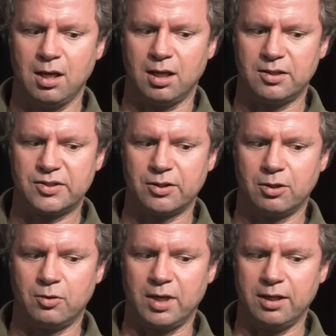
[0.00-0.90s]
And
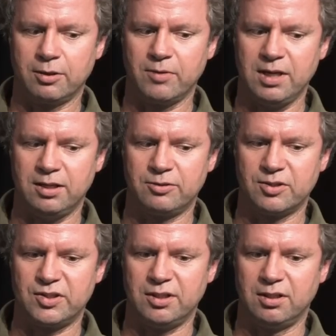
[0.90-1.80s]
so I had a great
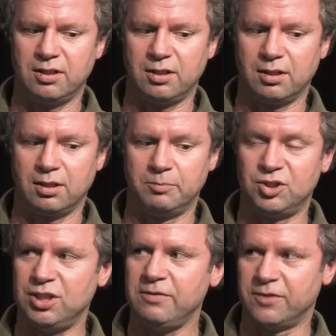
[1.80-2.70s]
interest in
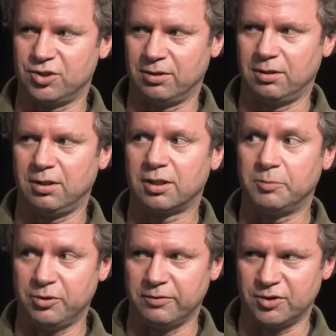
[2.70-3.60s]
machine vision, in
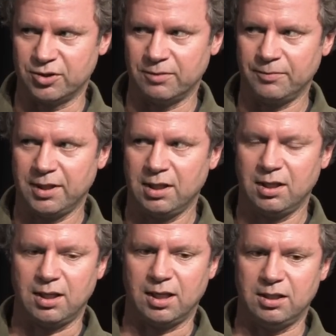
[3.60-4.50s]
computer vision.
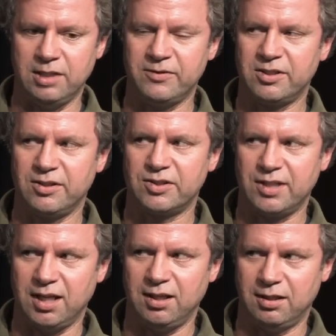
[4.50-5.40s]
And even to this
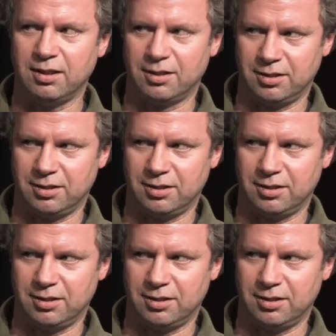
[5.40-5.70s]
day,